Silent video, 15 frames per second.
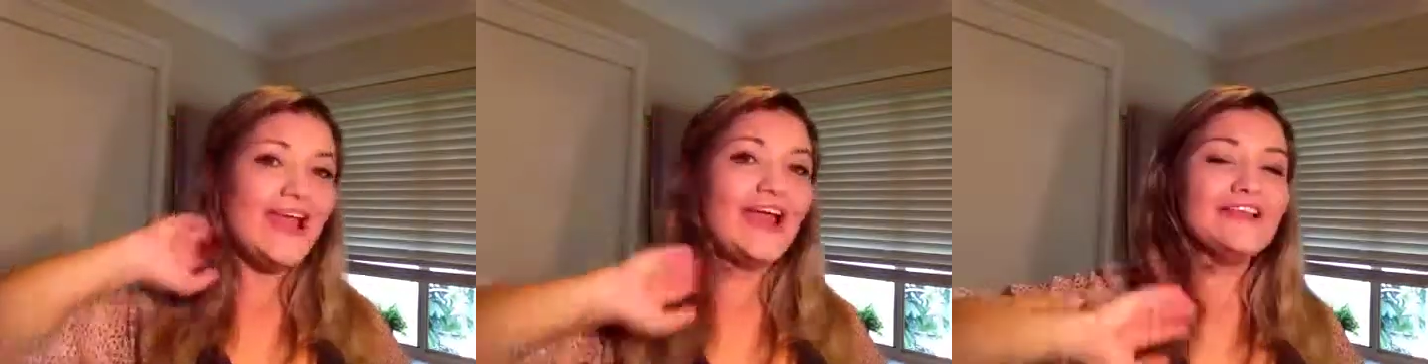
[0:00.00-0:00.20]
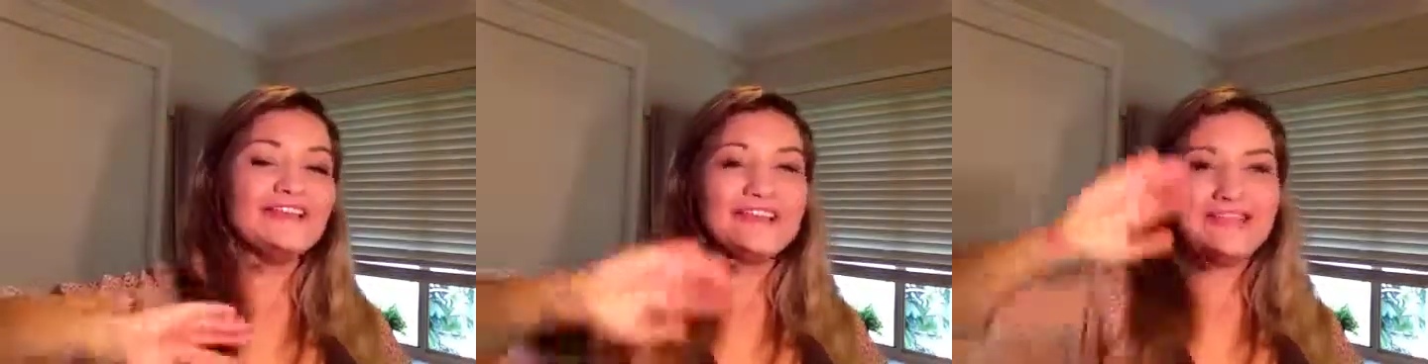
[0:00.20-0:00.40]

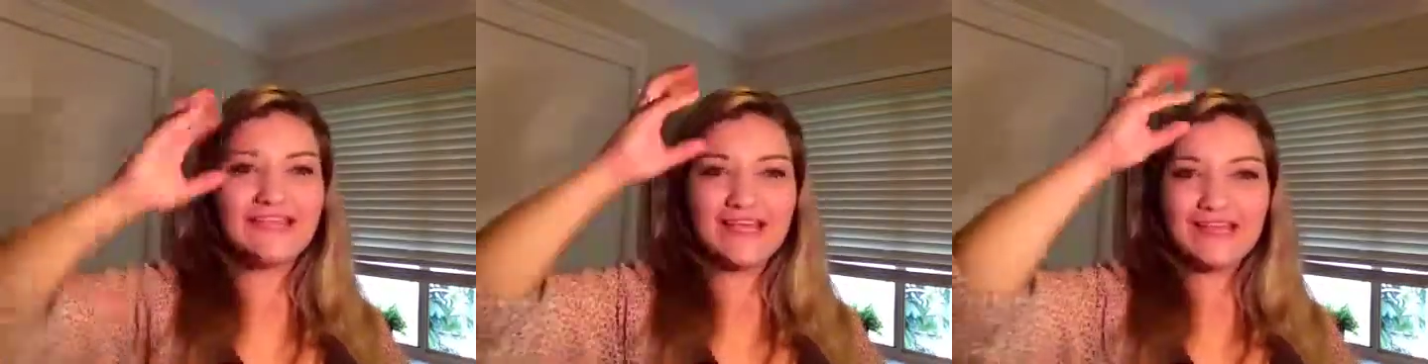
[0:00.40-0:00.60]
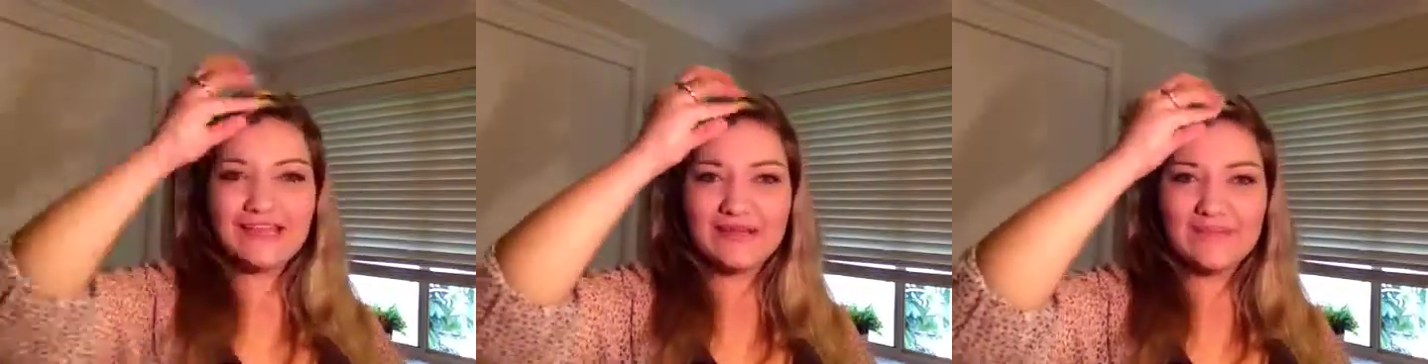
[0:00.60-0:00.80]
and just
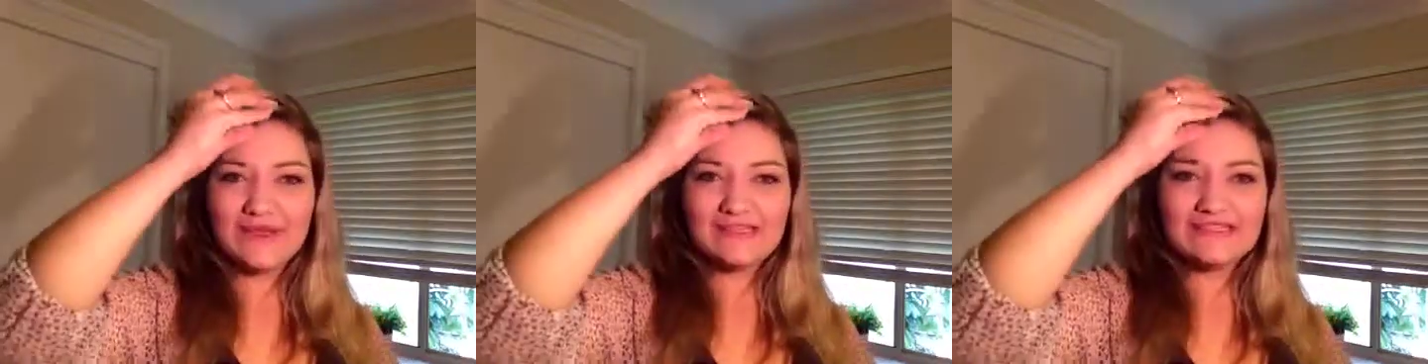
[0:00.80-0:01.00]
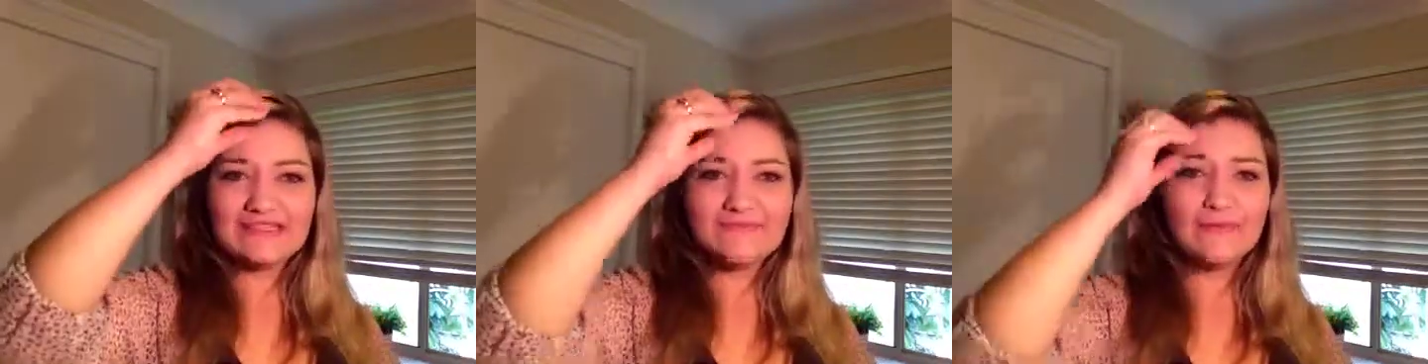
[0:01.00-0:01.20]
taking the
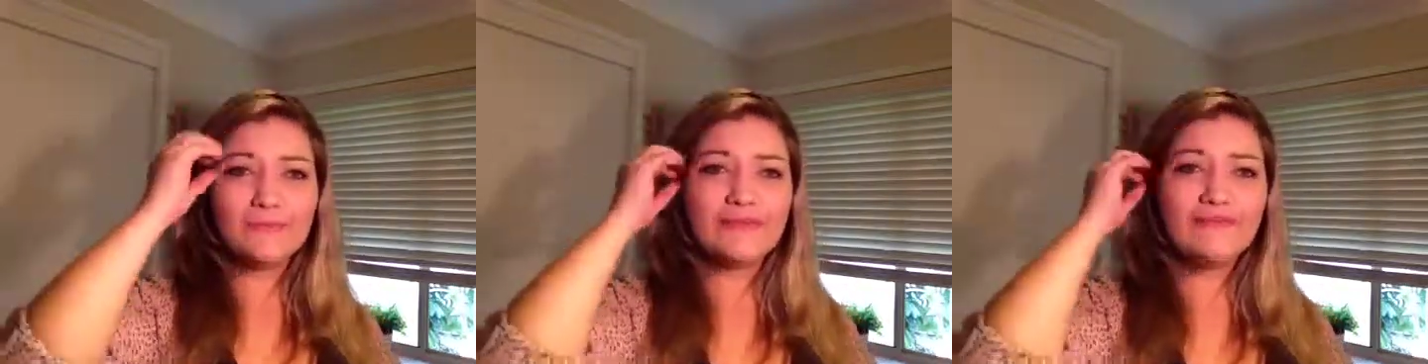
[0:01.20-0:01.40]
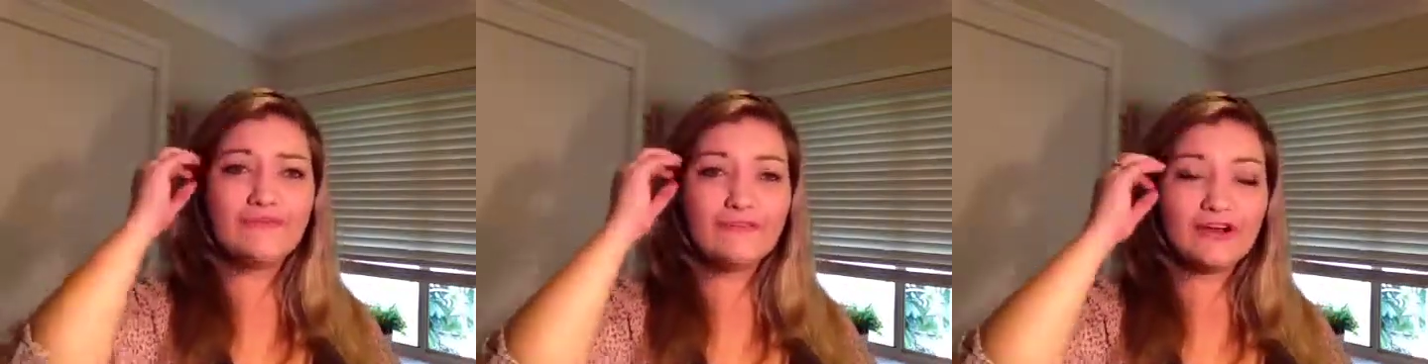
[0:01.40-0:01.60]
pieces from
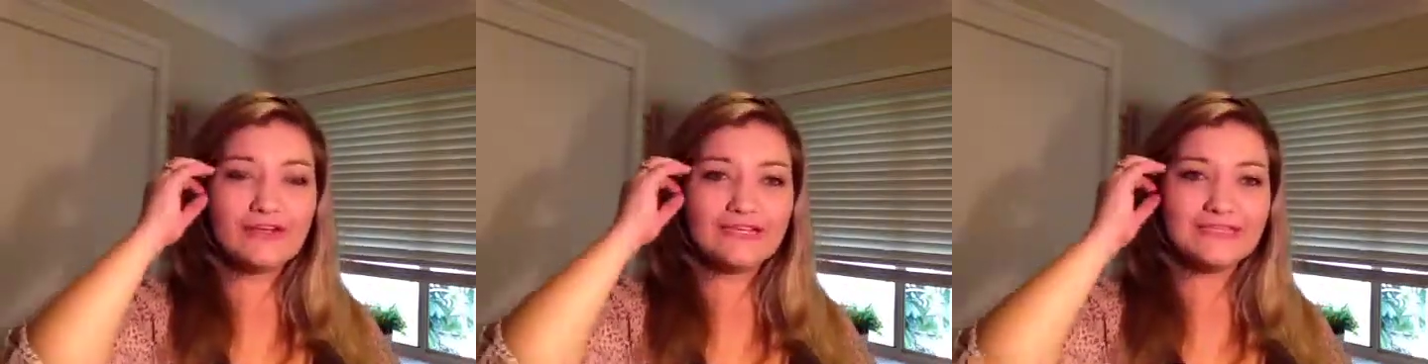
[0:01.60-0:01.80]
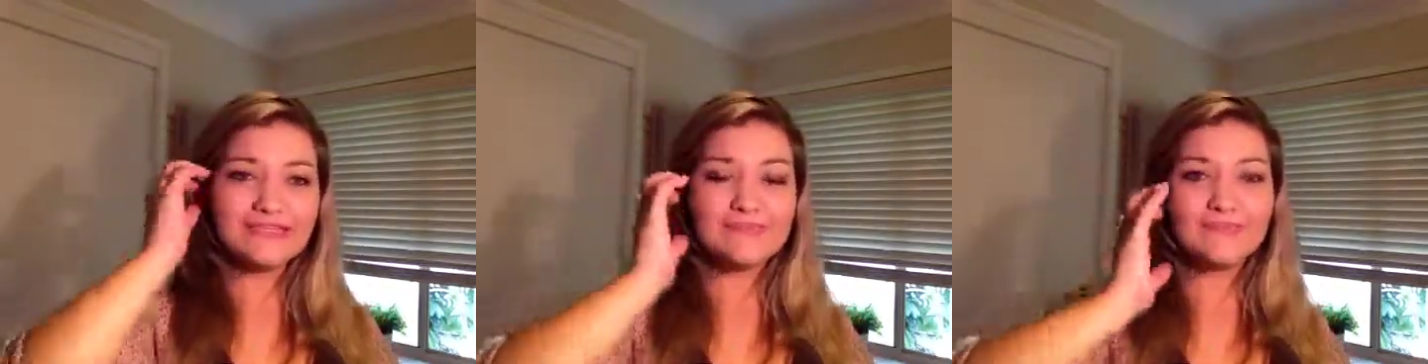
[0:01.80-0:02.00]
the
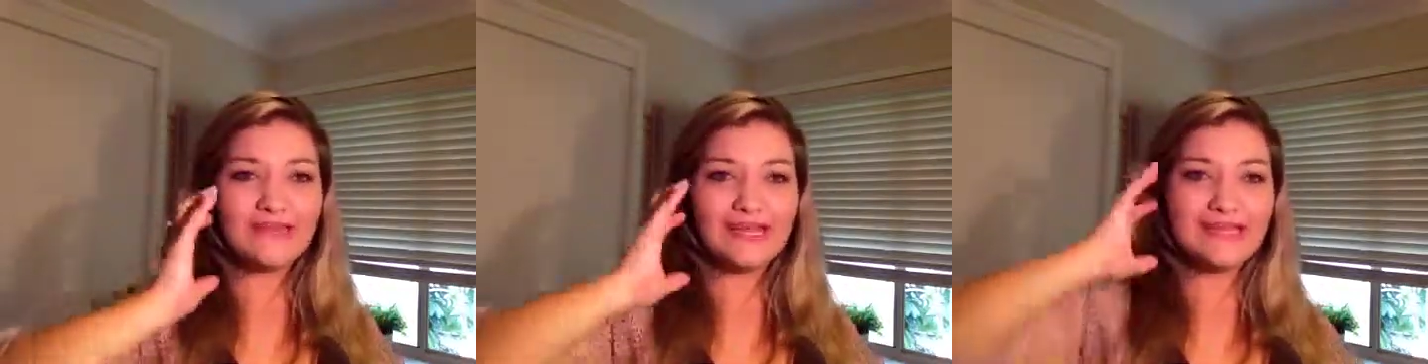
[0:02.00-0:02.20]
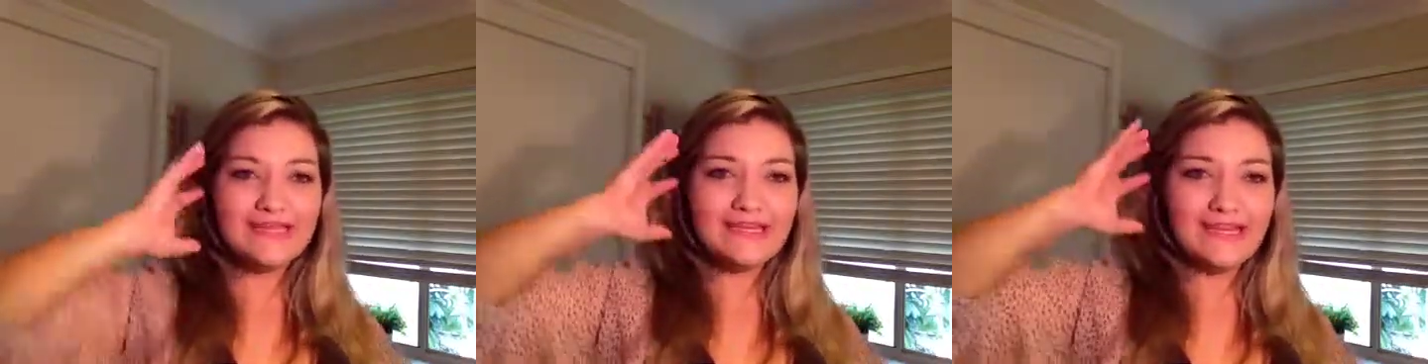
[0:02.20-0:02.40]
front to
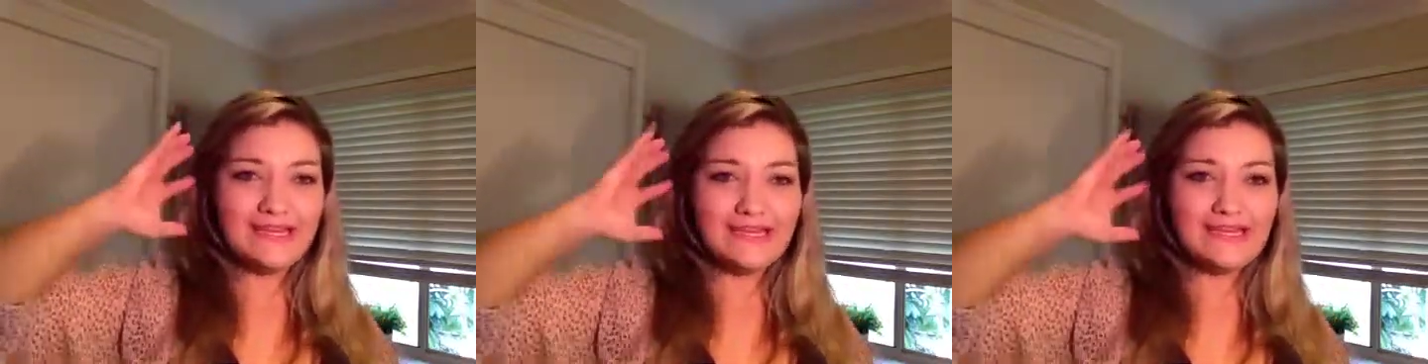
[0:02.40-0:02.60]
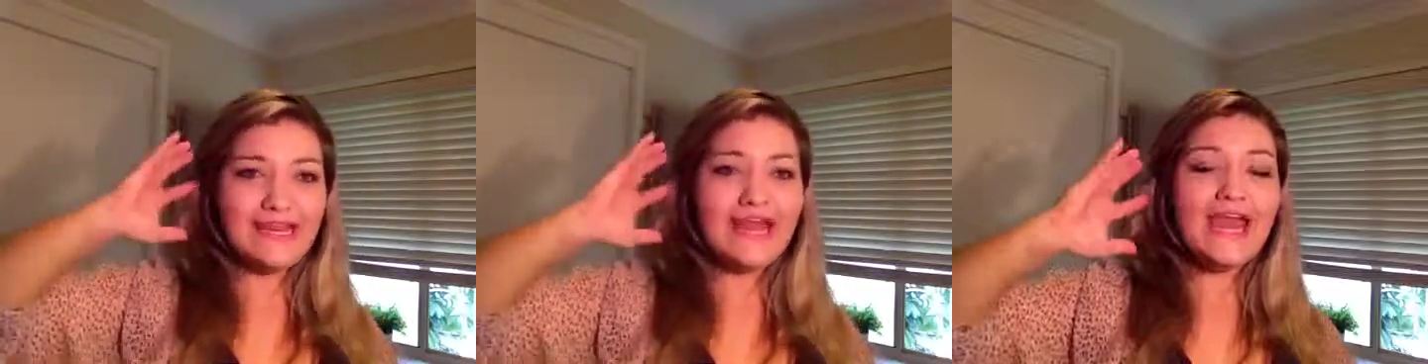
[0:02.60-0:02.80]
blend it
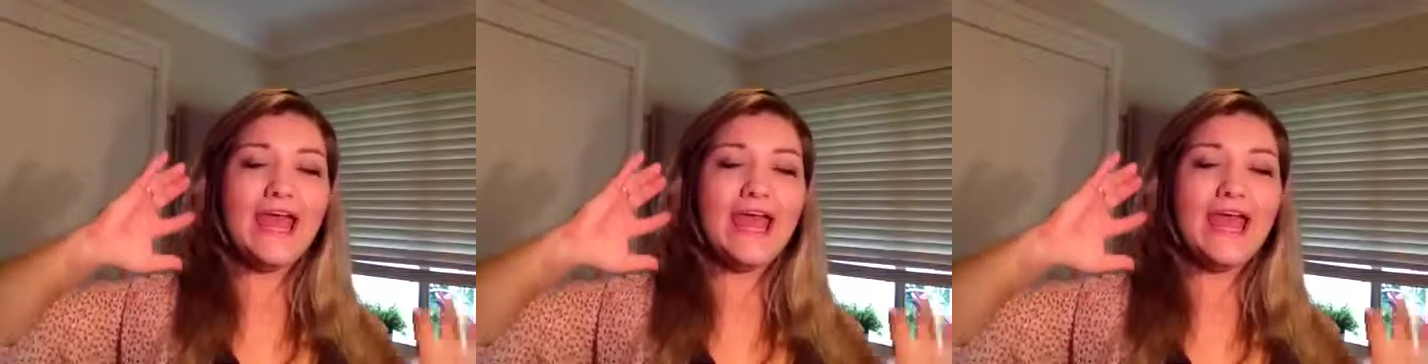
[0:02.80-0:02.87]
in,